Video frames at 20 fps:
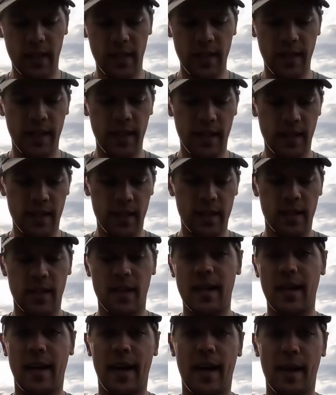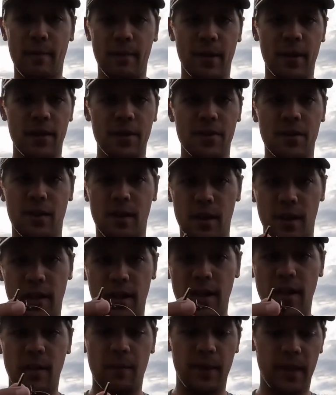things that's gonna happen is they're gonna
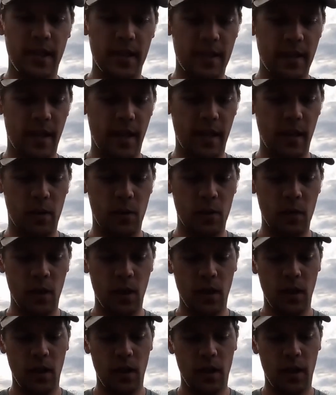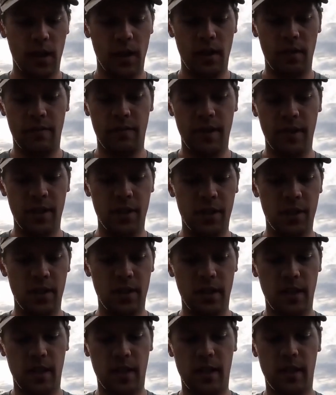nip at the tail, and
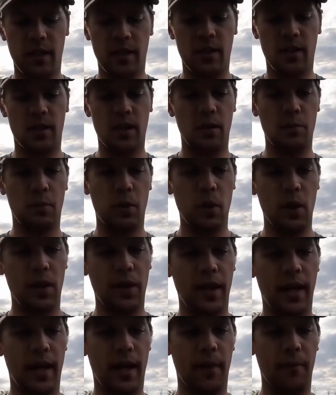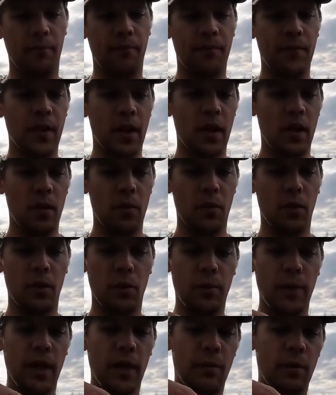eventually they're gonna pull it down. You'll
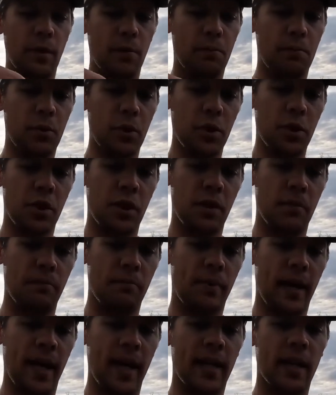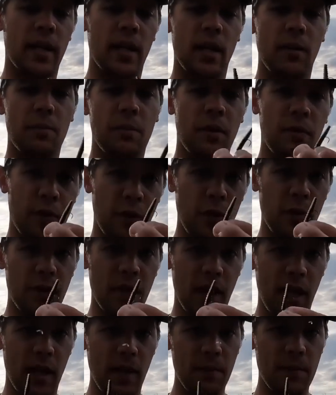be able to push it back up a few
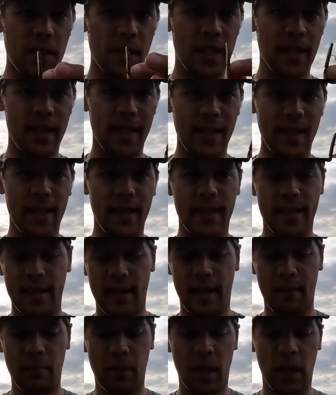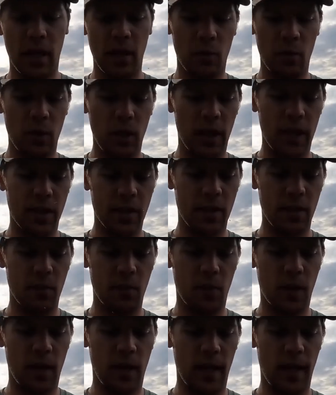times, and then that body will actually
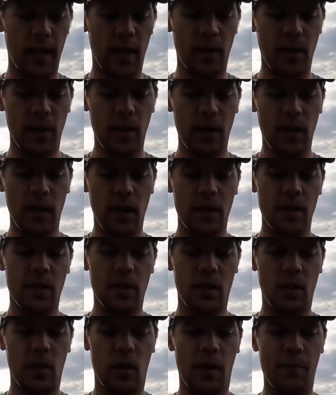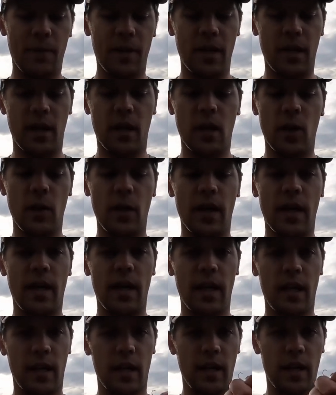wear out. So I'm gonna go
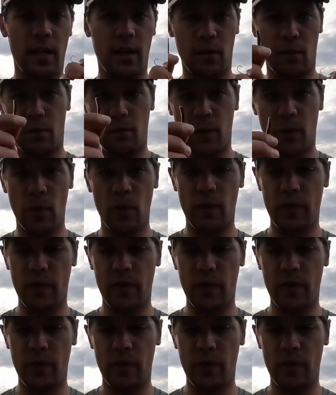ahead and remove